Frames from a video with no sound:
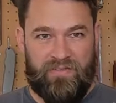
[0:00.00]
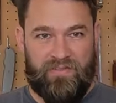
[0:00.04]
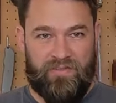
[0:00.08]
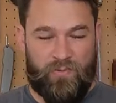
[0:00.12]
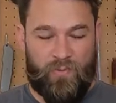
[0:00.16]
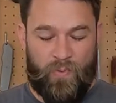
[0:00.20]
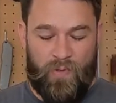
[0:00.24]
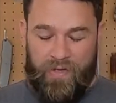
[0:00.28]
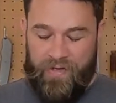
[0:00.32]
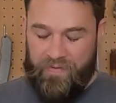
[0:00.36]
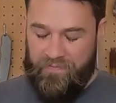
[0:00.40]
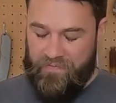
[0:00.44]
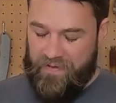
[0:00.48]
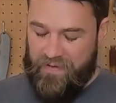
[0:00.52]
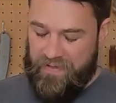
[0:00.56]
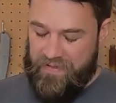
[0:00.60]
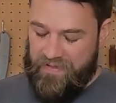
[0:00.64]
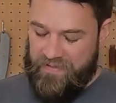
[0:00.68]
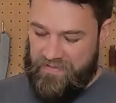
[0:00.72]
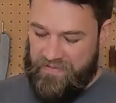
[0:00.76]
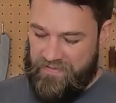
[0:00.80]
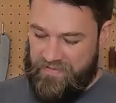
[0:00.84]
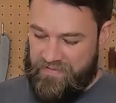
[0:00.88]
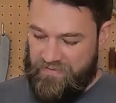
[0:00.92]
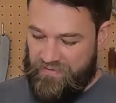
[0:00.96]
So I have
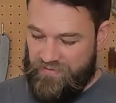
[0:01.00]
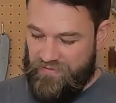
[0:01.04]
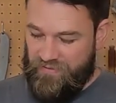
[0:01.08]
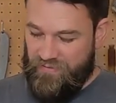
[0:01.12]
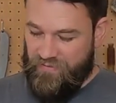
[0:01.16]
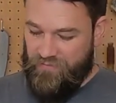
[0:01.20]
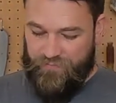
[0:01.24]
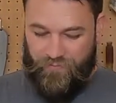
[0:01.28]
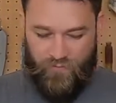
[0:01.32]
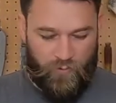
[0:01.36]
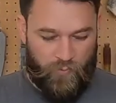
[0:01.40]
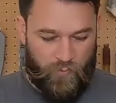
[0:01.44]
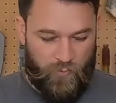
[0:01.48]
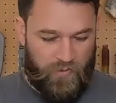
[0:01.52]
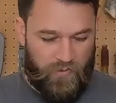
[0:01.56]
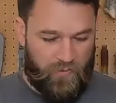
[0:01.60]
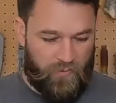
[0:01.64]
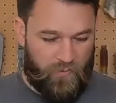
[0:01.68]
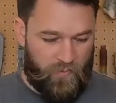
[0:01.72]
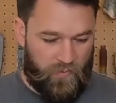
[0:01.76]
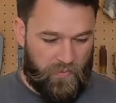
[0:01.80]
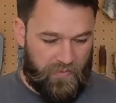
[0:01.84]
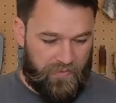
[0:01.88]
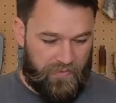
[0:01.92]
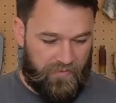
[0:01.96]
had these two for
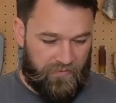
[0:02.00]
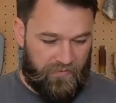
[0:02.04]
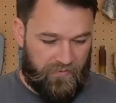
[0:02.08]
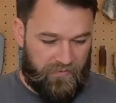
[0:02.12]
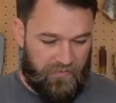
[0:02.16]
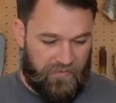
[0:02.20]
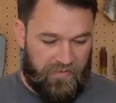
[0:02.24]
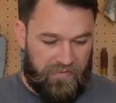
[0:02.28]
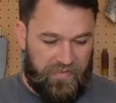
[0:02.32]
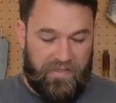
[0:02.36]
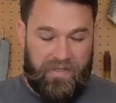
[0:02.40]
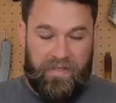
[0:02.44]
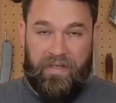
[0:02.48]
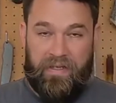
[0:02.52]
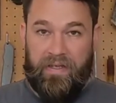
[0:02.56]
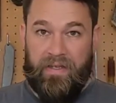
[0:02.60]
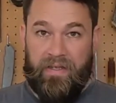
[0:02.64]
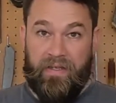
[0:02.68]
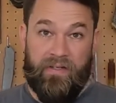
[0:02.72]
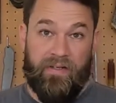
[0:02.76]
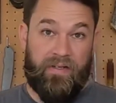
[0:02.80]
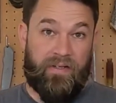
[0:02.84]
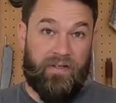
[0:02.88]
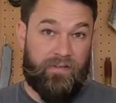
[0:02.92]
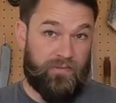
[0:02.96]
quite a while,
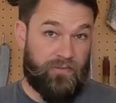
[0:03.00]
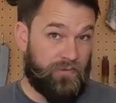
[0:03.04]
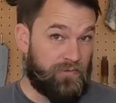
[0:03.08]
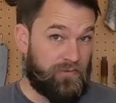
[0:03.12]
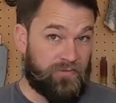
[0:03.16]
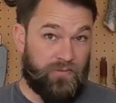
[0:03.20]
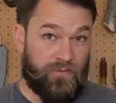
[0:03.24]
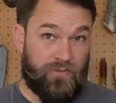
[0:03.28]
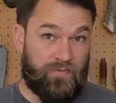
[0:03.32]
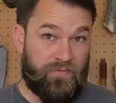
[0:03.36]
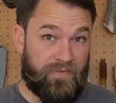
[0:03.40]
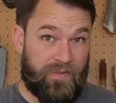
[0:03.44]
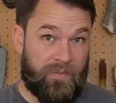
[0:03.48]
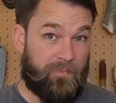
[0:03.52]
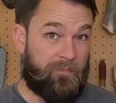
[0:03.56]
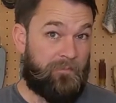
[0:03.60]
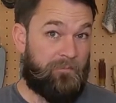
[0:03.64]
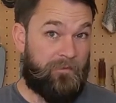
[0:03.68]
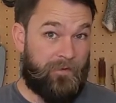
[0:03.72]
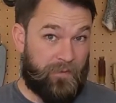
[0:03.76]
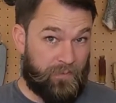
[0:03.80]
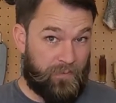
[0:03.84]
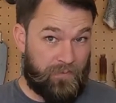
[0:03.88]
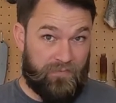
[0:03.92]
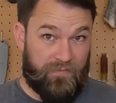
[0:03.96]
and I looked over
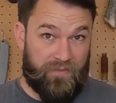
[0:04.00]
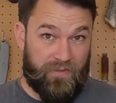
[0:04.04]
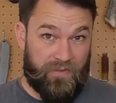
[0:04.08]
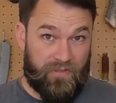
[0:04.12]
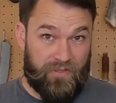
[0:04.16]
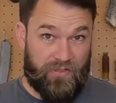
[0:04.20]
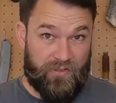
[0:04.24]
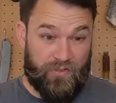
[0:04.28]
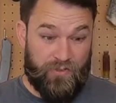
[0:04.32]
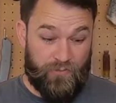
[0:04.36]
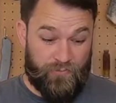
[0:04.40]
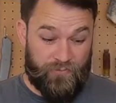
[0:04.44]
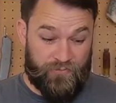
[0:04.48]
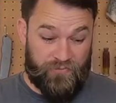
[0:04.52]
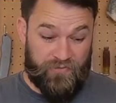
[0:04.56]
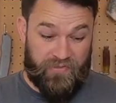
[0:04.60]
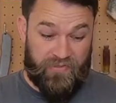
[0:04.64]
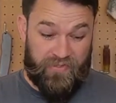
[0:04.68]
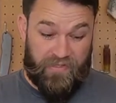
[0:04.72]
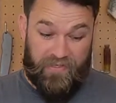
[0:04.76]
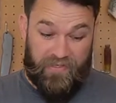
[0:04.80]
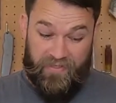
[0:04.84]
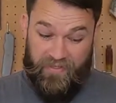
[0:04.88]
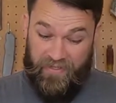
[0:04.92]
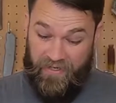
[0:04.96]
them very
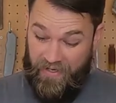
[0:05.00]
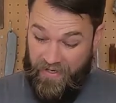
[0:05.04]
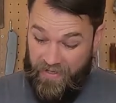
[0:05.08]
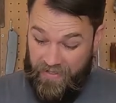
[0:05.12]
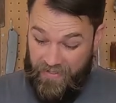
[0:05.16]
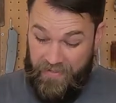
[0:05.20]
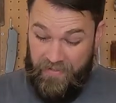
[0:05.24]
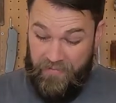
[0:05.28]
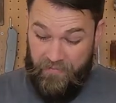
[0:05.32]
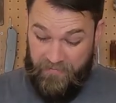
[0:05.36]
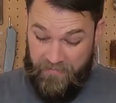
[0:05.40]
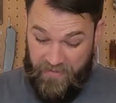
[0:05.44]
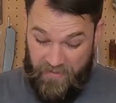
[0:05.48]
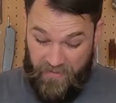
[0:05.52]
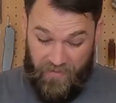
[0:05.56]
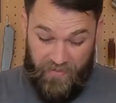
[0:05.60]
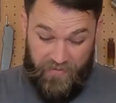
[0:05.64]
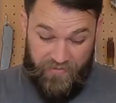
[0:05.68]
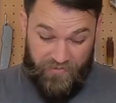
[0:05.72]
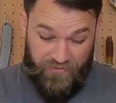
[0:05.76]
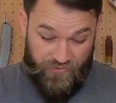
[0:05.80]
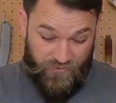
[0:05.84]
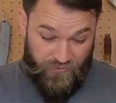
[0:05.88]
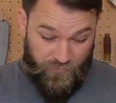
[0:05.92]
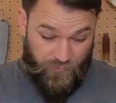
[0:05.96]
closely, and I am
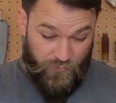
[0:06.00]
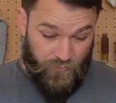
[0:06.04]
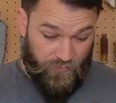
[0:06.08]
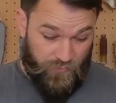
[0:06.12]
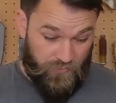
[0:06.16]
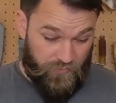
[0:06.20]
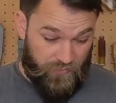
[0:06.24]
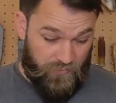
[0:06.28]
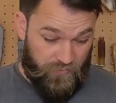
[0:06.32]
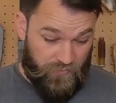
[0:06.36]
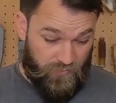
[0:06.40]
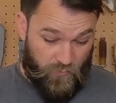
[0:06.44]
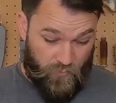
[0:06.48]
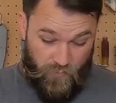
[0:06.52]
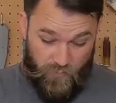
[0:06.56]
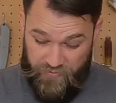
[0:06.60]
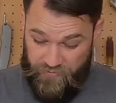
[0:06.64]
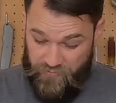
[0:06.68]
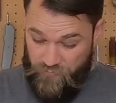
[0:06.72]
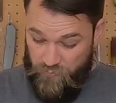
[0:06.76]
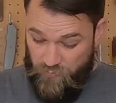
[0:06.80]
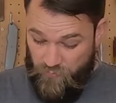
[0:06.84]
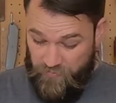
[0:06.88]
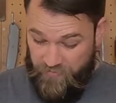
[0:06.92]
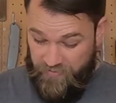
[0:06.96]
not sure
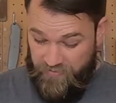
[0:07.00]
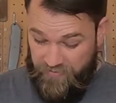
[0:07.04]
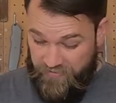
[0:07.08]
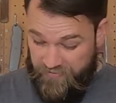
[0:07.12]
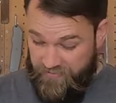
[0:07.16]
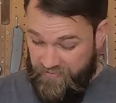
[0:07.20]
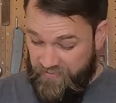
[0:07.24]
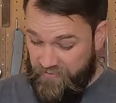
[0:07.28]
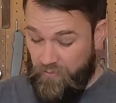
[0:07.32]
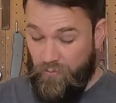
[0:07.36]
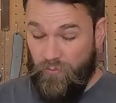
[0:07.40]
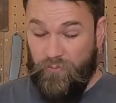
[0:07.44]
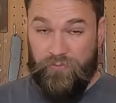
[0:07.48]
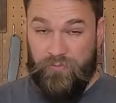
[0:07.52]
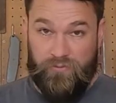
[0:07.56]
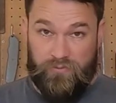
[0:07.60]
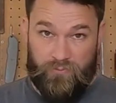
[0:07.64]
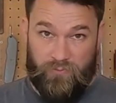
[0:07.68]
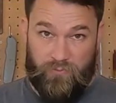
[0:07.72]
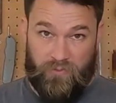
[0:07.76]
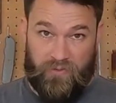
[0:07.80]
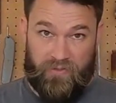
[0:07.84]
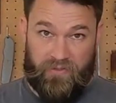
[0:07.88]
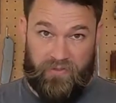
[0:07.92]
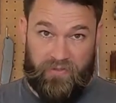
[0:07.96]
which one is the older
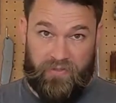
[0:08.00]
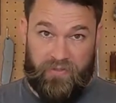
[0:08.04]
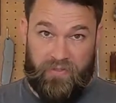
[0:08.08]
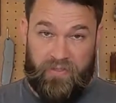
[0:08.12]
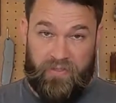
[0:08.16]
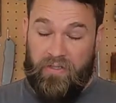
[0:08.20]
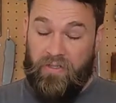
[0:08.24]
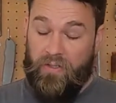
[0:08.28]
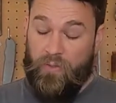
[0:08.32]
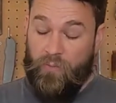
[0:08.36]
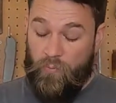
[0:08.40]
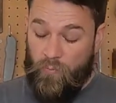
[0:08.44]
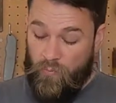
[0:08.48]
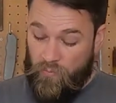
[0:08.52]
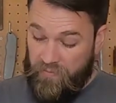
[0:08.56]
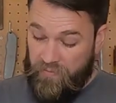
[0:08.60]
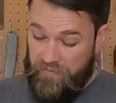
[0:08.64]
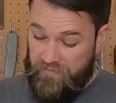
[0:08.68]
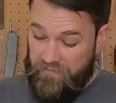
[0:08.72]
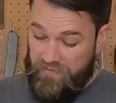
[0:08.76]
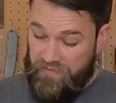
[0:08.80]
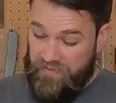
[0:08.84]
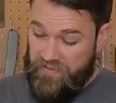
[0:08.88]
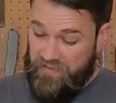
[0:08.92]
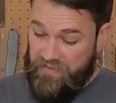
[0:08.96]
one. One
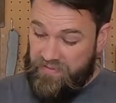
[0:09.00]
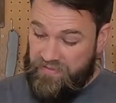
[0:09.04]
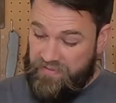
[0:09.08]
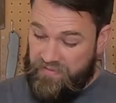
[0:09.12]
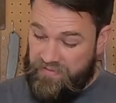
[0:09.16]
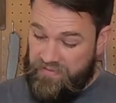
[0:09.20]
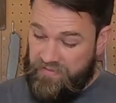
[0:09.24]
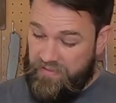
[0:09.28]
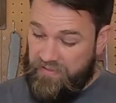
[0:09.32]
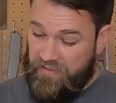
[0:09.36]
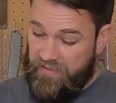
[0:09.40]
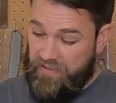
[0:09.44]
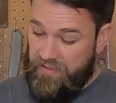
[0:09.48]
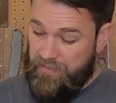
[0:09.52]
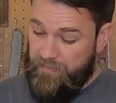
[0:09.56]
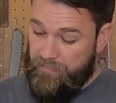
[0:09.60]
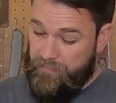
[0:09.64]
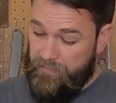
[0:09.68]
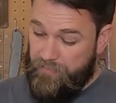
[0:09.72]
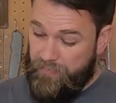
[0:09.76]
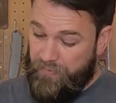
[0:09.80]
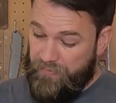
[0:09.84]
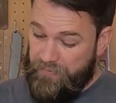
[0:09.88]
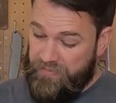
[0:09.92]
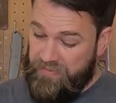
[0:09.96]
of these
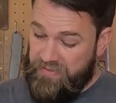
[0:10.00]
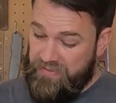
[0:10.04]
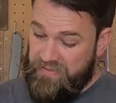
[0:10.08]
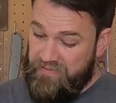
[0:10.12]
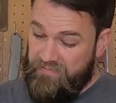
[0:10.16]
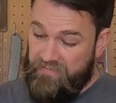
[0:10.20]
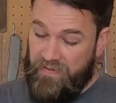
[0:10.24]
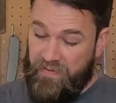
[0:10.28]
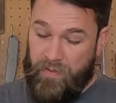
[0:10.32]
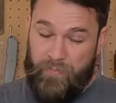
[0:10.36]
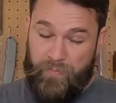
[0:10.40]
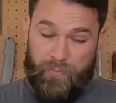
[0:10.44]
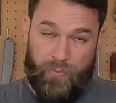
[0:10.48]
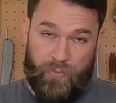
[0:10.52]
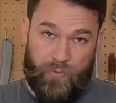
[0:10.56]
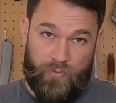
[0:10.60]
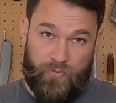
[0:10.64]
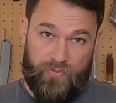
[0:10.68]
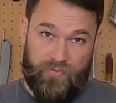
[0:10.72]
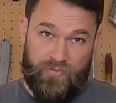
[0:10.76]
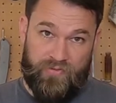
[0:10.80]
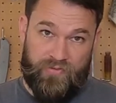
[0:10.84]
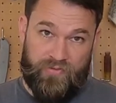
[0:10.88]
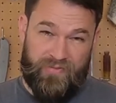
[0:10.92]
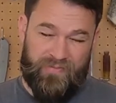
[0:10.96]
I believe I
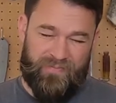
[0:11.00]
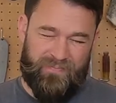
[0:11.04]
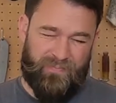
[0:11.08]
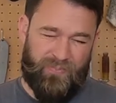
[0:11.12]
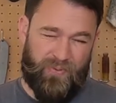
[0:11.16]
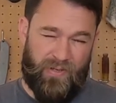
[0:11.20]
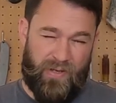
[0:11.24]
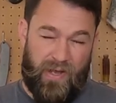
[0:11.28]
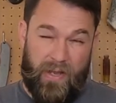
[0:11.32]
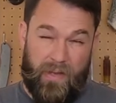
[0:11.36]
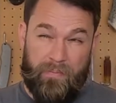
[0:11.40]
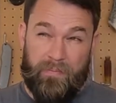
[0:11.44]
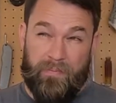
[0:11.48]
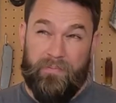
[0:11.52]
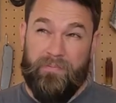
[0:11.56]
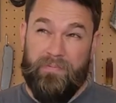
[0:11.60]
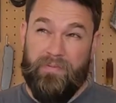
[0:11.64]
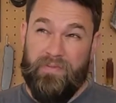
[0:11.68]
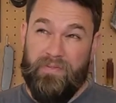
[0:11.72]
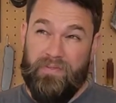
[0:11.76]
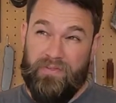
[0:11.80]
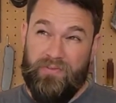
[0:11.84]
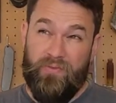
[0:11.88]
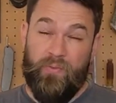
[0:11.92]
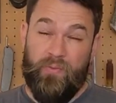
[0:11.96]
purchased
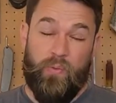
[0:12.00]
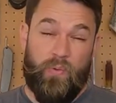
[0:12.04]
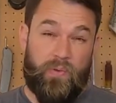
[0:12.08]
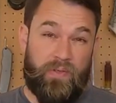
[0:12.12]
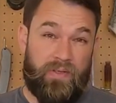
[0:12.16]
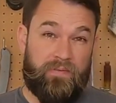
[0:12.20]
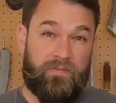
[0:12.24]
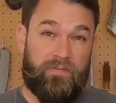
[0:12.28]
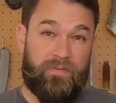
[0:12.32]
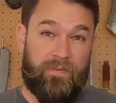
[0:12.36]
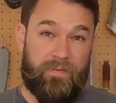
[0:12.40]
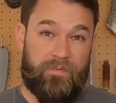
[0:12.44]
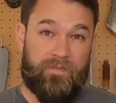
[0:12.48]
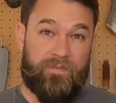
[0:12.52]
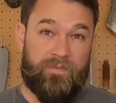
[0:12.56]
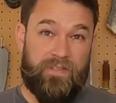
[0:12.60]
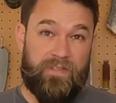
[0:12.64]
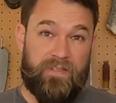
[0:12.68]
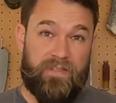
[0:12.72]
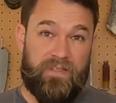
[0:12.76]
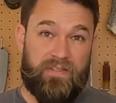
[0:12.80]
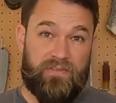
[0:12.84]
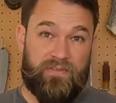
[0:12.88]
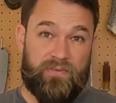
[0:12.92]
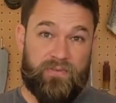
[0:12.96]
probably in
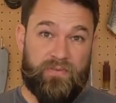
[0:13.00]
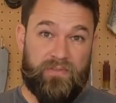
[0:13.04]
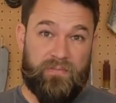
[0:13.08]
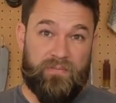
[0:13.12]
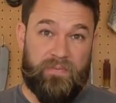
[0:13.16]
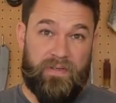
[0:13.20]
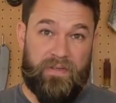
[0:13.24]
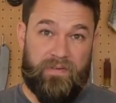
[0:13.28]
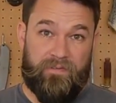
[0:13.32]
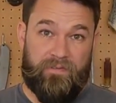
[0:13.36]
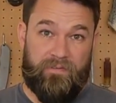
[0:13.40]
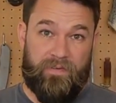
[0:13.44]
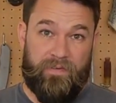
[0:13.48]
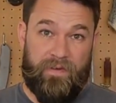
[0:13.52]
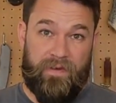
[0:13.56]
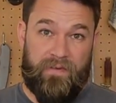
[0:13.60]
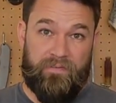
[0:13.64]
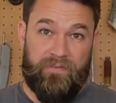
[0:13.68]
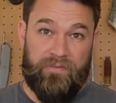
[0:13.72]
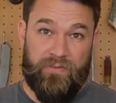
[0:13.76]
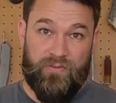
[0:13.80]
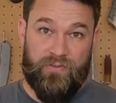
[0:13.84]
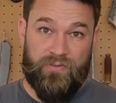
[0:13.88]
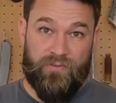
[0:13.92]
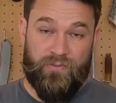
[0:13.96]
2015, so it's about
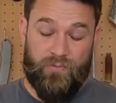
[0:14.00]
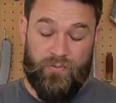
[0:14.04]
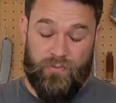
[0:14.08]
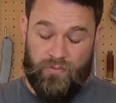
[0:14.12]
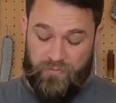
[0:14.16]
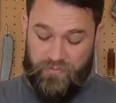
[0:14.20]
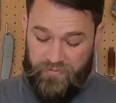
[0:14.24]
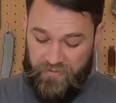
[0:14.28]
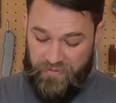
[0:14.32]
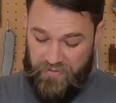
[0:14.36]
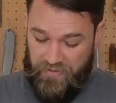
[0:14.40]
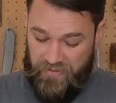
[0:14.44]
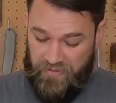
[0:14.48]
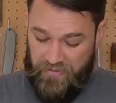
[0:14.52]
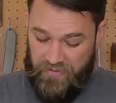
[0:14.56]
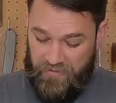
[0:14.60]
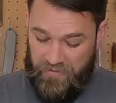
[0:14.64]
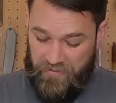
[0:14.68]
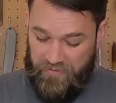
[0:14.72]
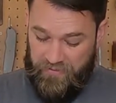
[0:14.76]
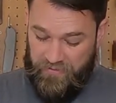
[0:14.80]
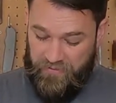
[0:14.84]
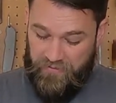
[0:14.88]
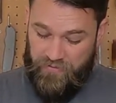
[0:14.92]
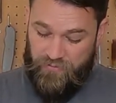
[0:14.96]
5 years old,
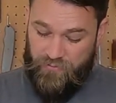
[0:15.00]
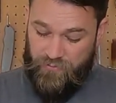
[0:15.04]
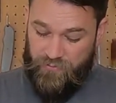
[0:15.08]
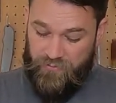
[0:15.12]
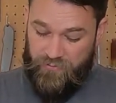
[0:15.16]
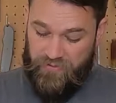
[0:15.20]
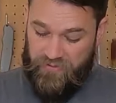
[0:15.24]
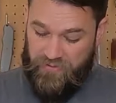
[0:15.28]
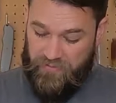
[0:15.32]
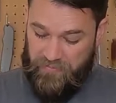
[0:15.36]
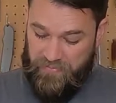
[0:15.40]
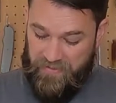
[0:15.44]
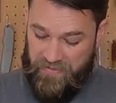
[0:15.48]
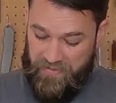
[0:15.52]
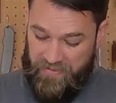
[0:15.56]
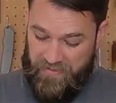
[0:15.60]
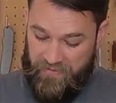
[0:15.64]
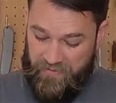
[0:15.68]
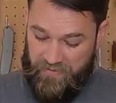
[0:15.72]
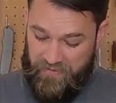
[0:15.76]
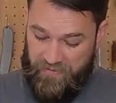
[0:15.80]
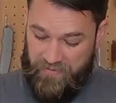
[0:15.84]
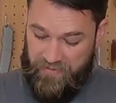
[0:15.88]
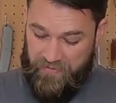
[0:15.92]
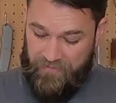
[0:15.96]
including the
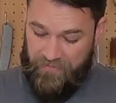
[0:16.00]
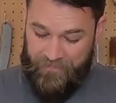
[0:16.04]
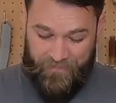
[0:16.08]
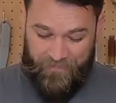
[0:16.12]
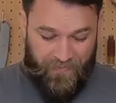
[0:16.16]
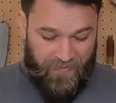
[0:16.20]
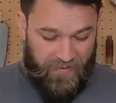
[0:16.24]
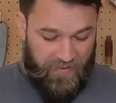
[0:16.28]
battery.